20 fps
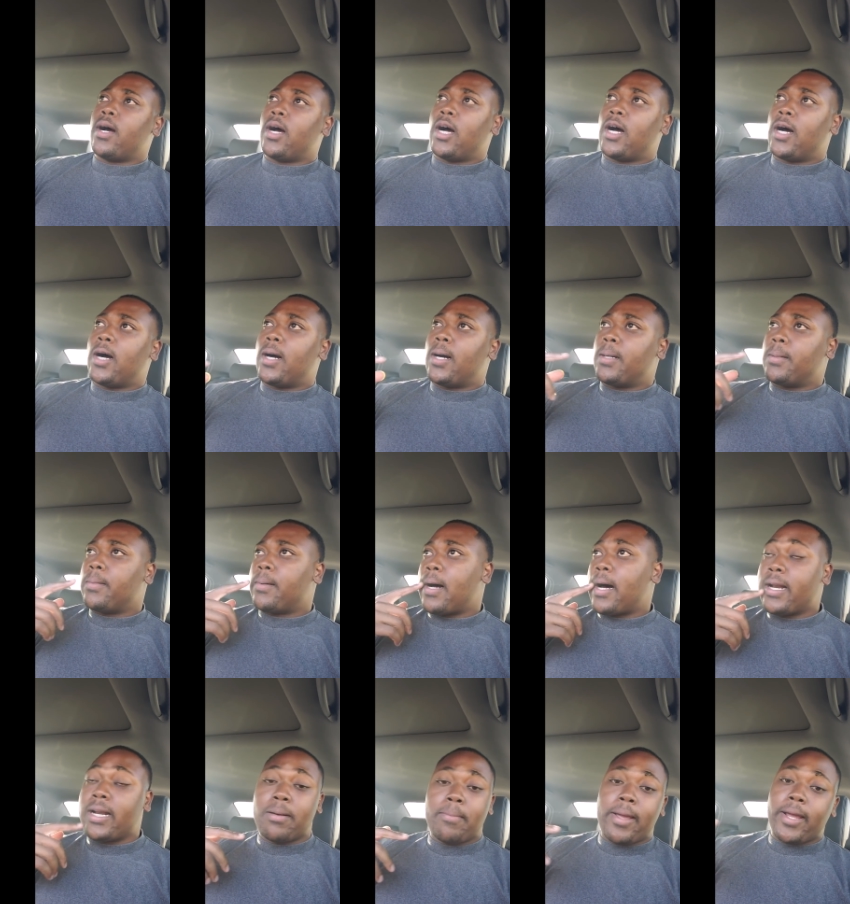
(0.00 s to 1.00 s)
um,
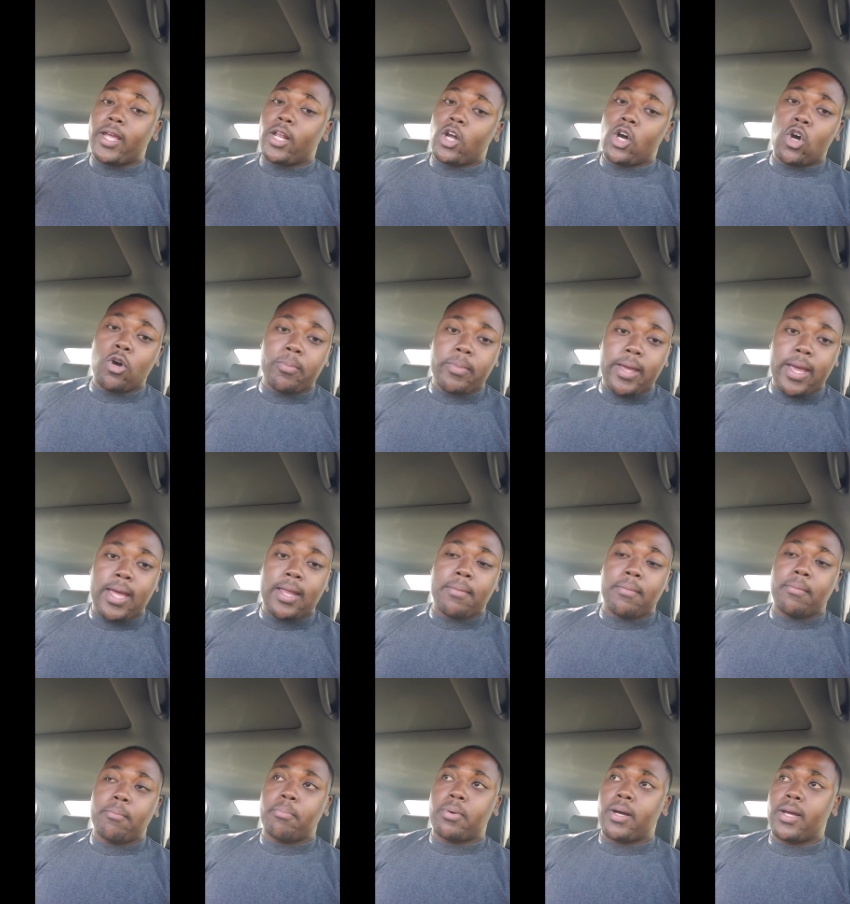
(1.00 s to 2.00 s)
I didn't make it home yet,
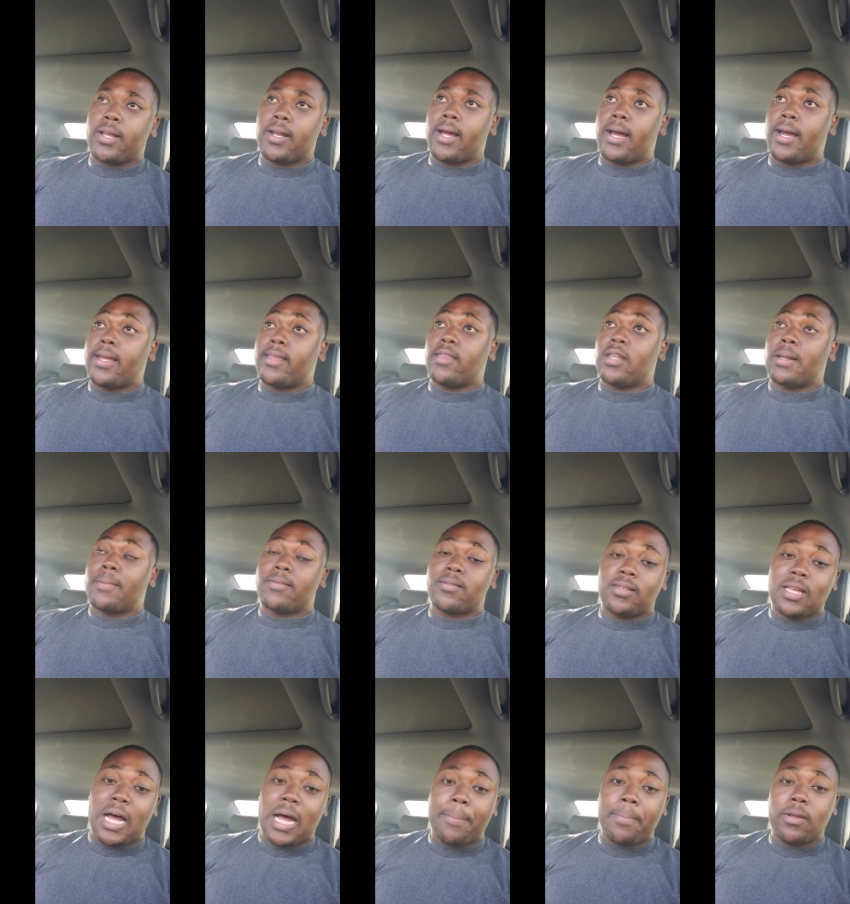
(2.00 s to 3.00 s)
but I ended up
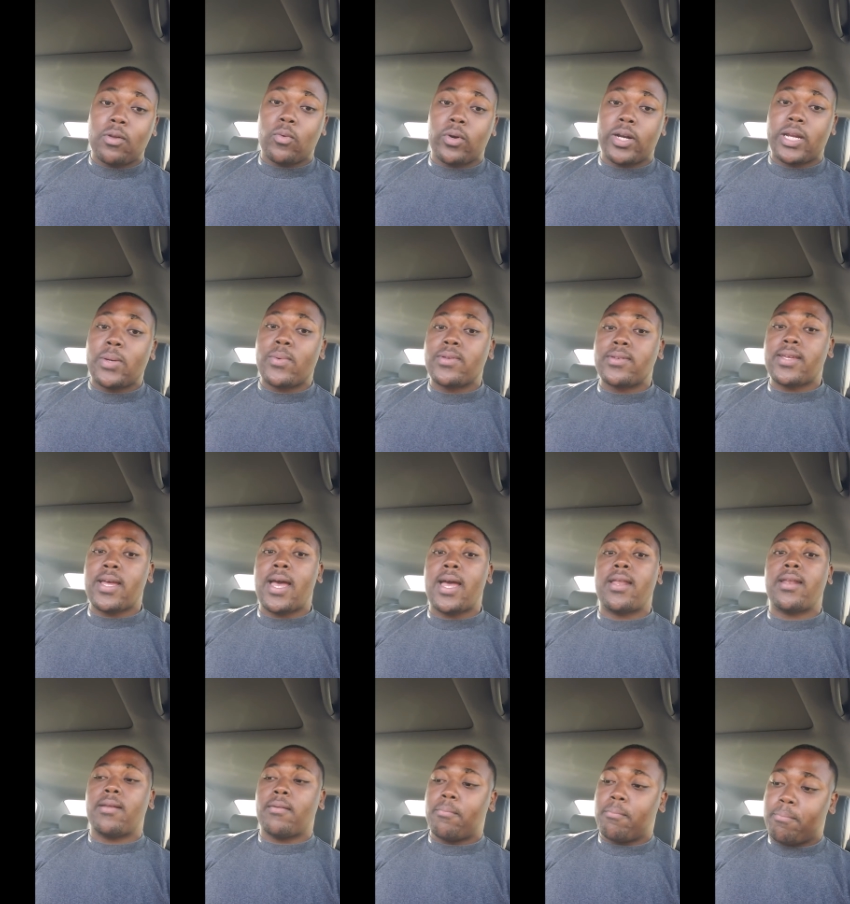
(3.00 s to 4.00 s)
stopping where he was
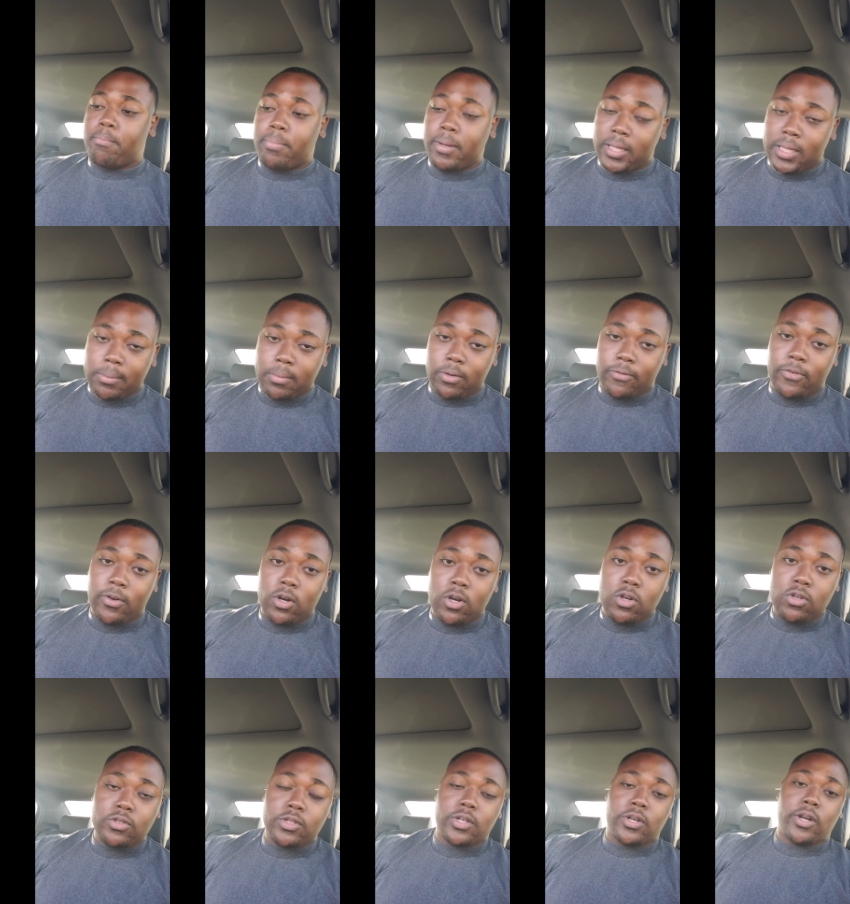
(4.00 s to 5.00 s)
at, picked up the
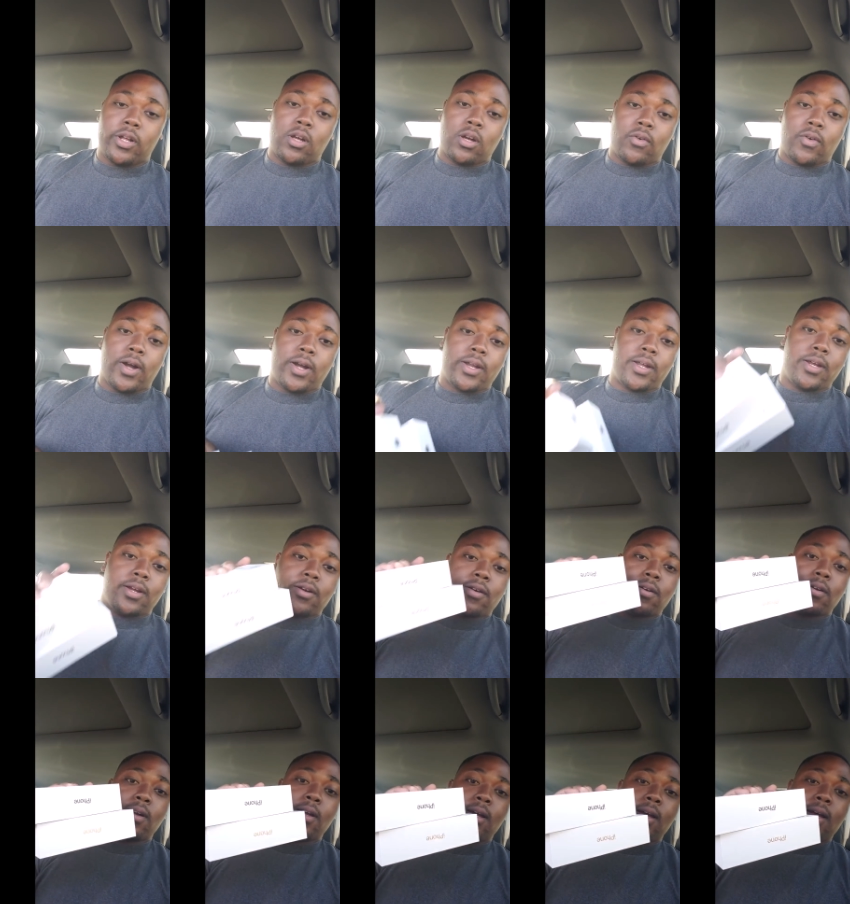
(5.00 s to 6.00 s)
phone, Here to go right here,